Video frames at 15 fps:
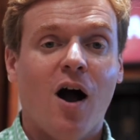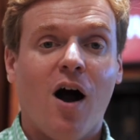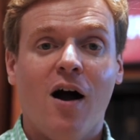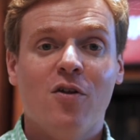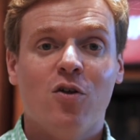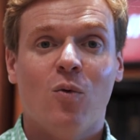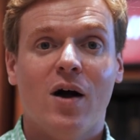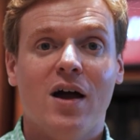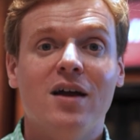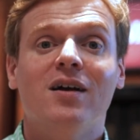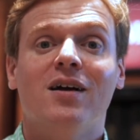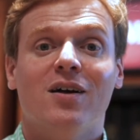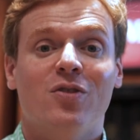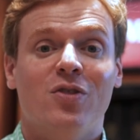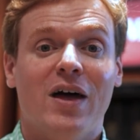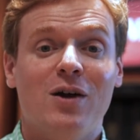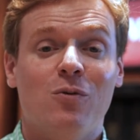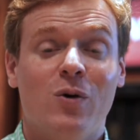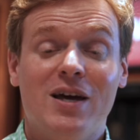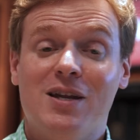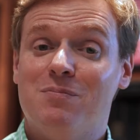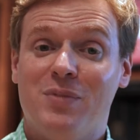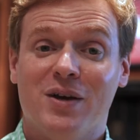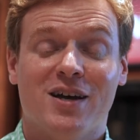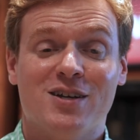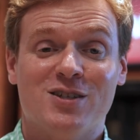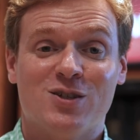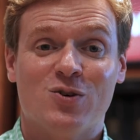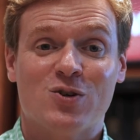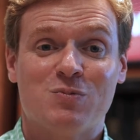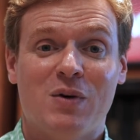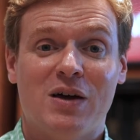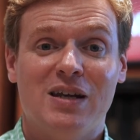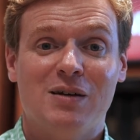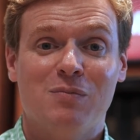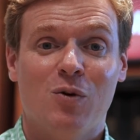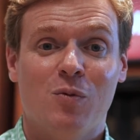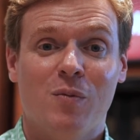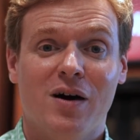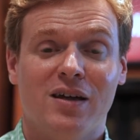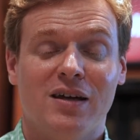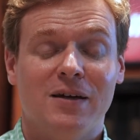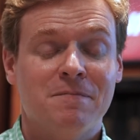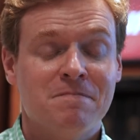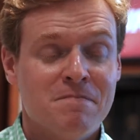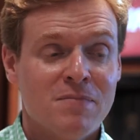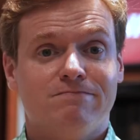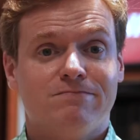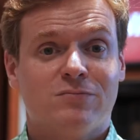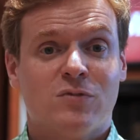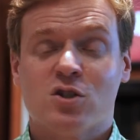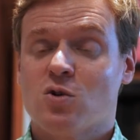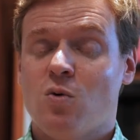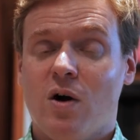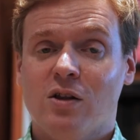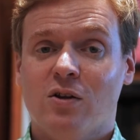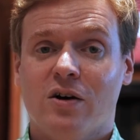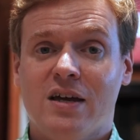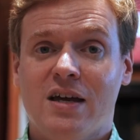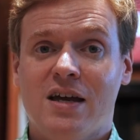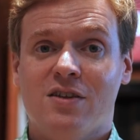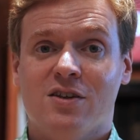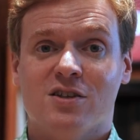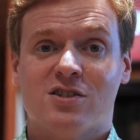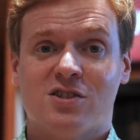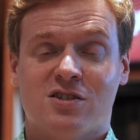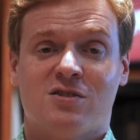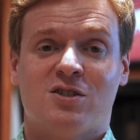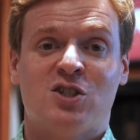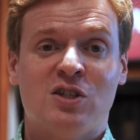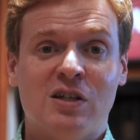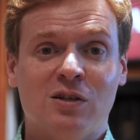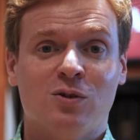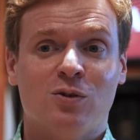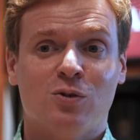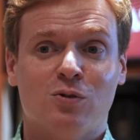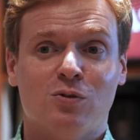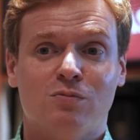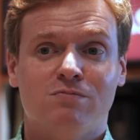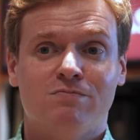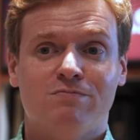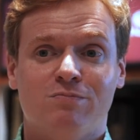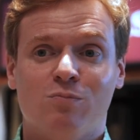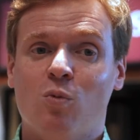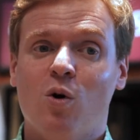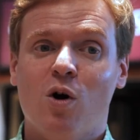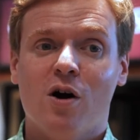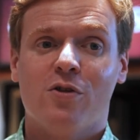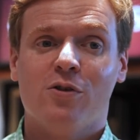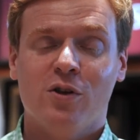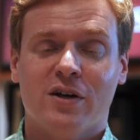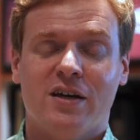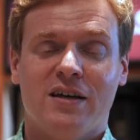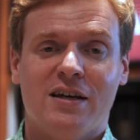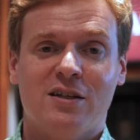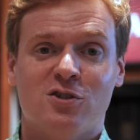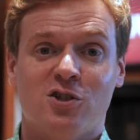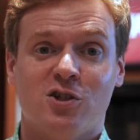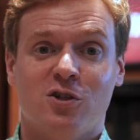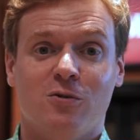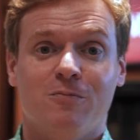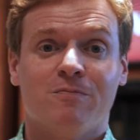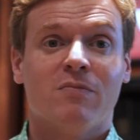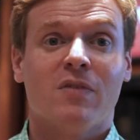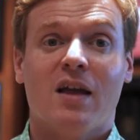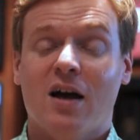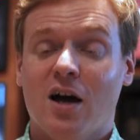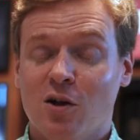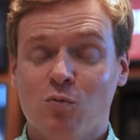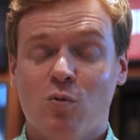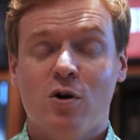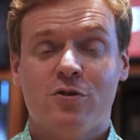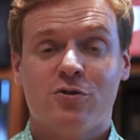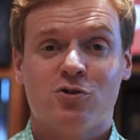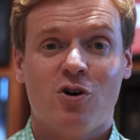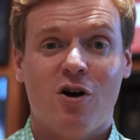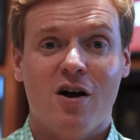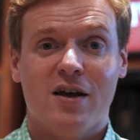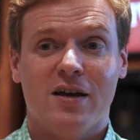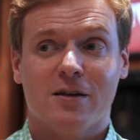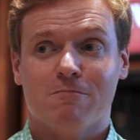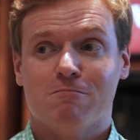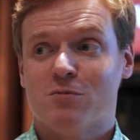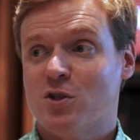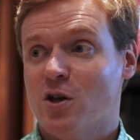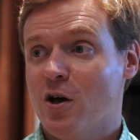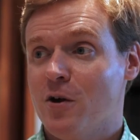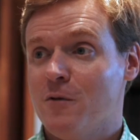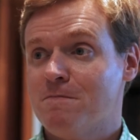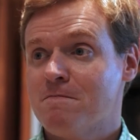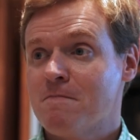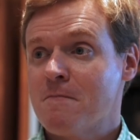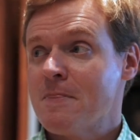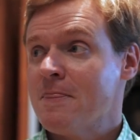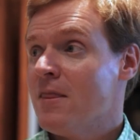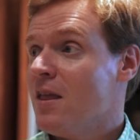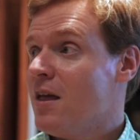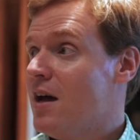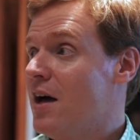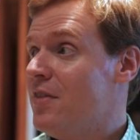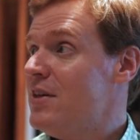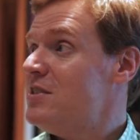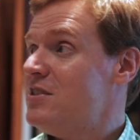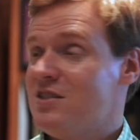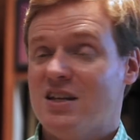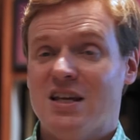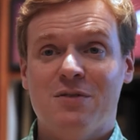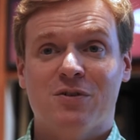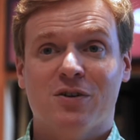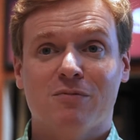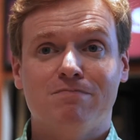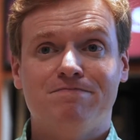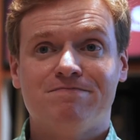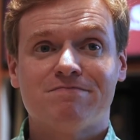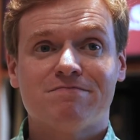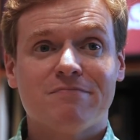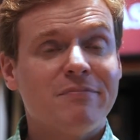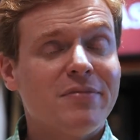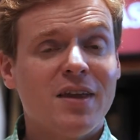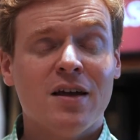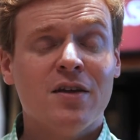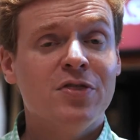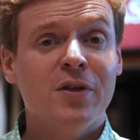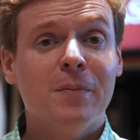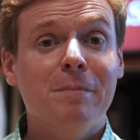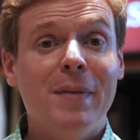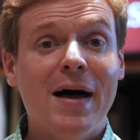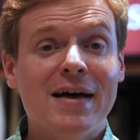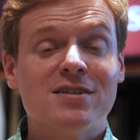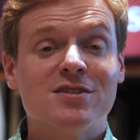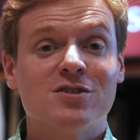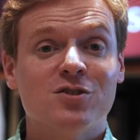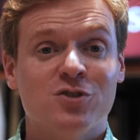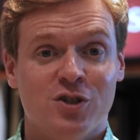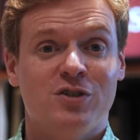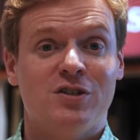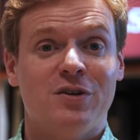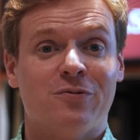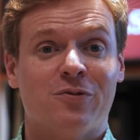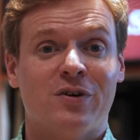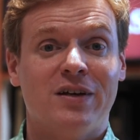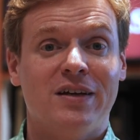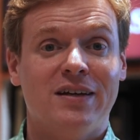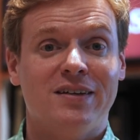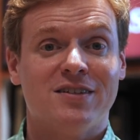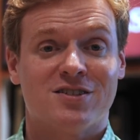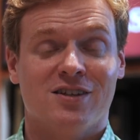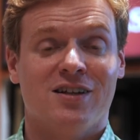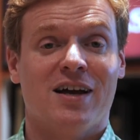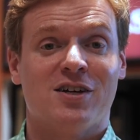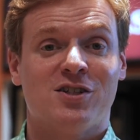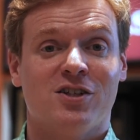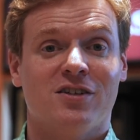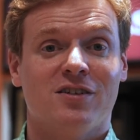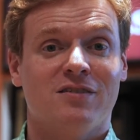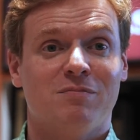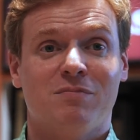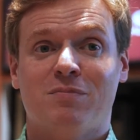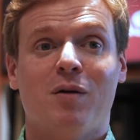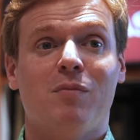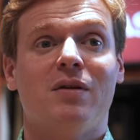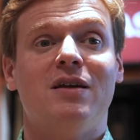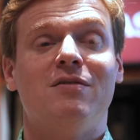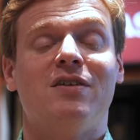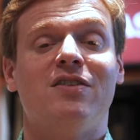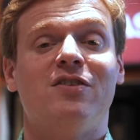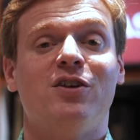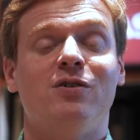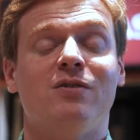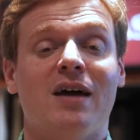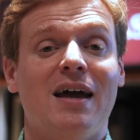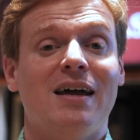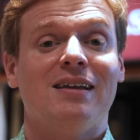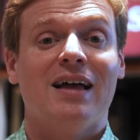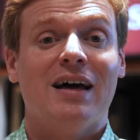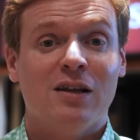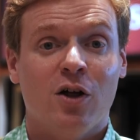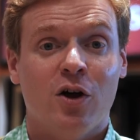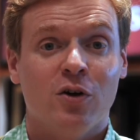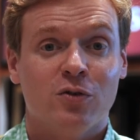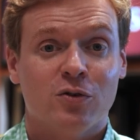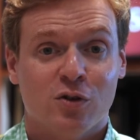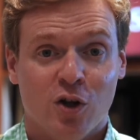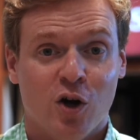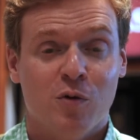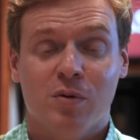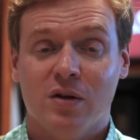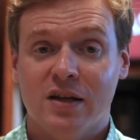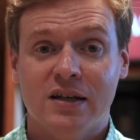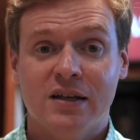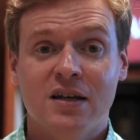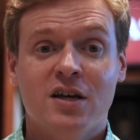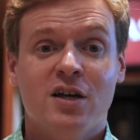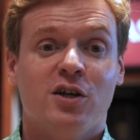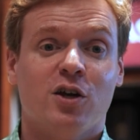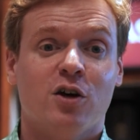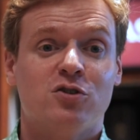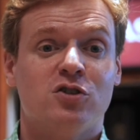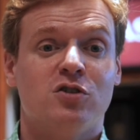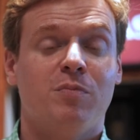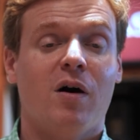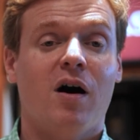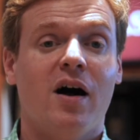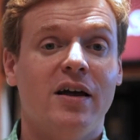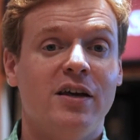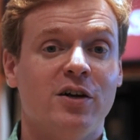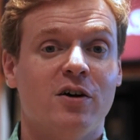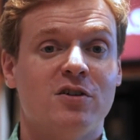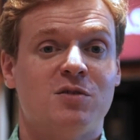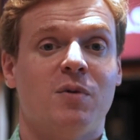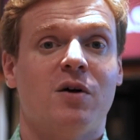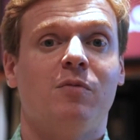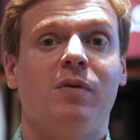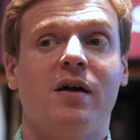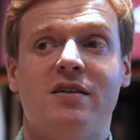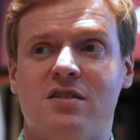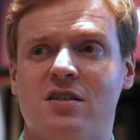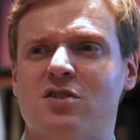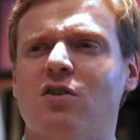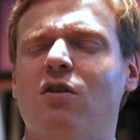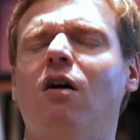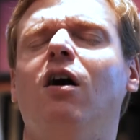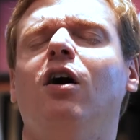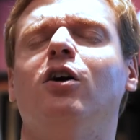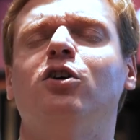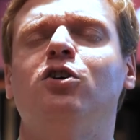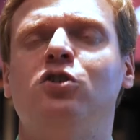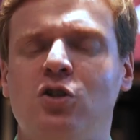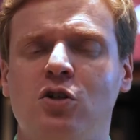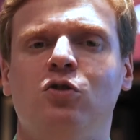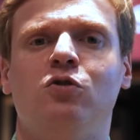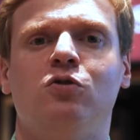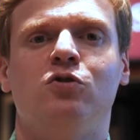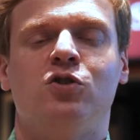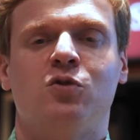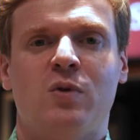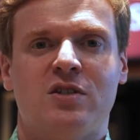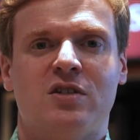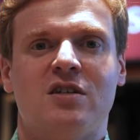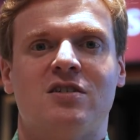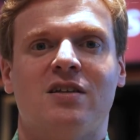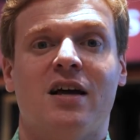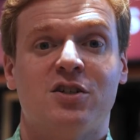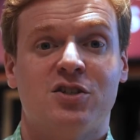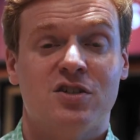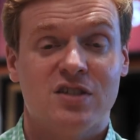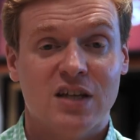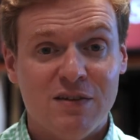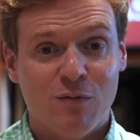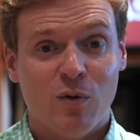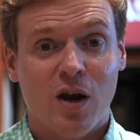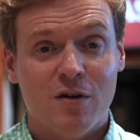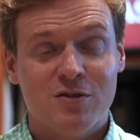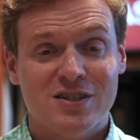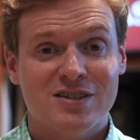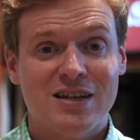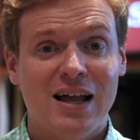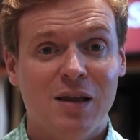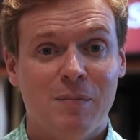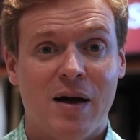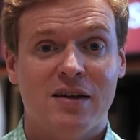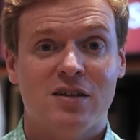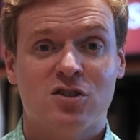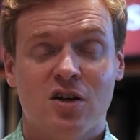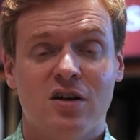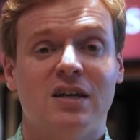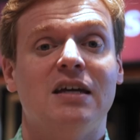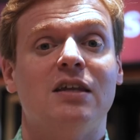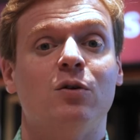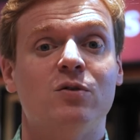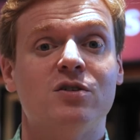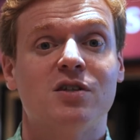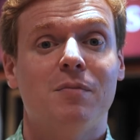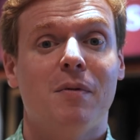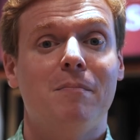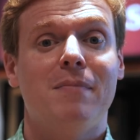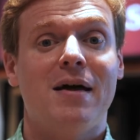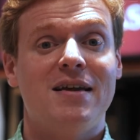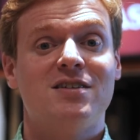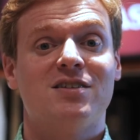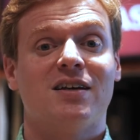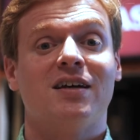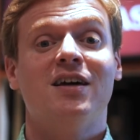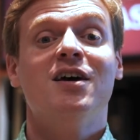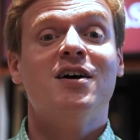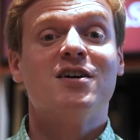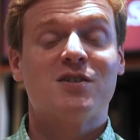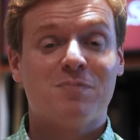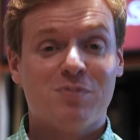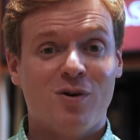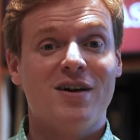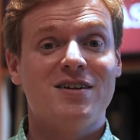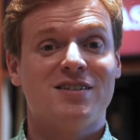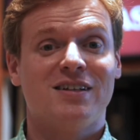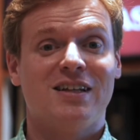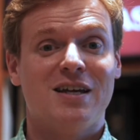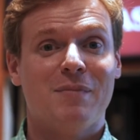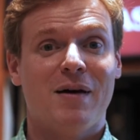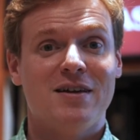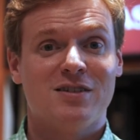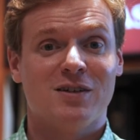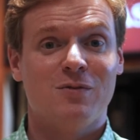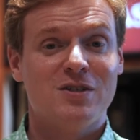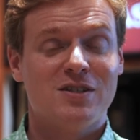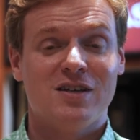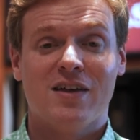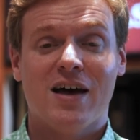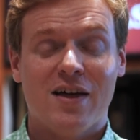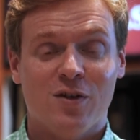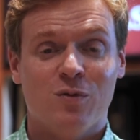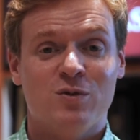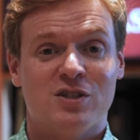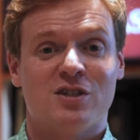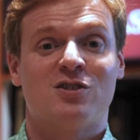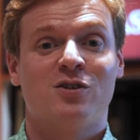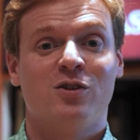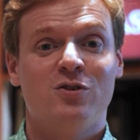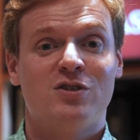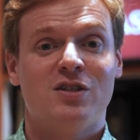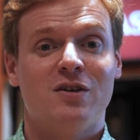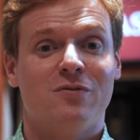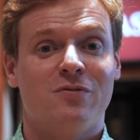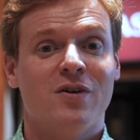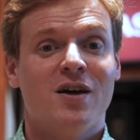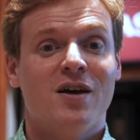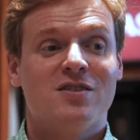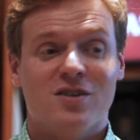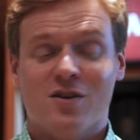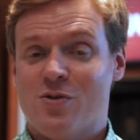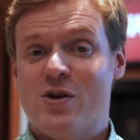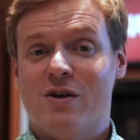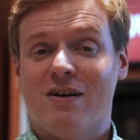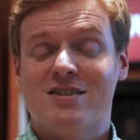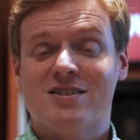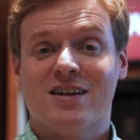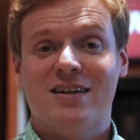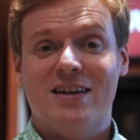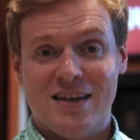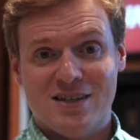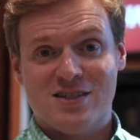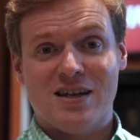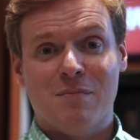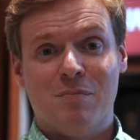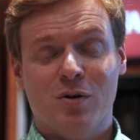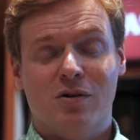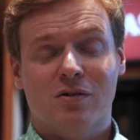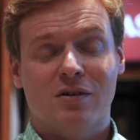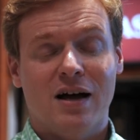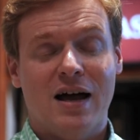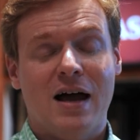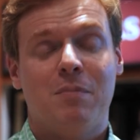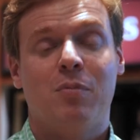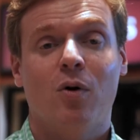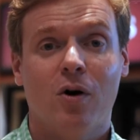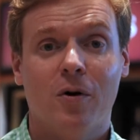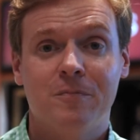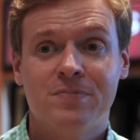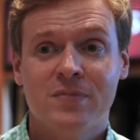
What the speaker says: Either way, they win because you're spending more money. There's quite a lot here that's still worth looking into and worth trying. So, and this isn't even the best duty-free selection, probably even in the UK, let alone globally. You go to Dubai, you go to some other places, there are huge whiskey selections. Even when I was in Dalmore in Turkey, there was some amazing, surprisingly amazing whiskey there that was exclusive to theoretically Istanbul Airport.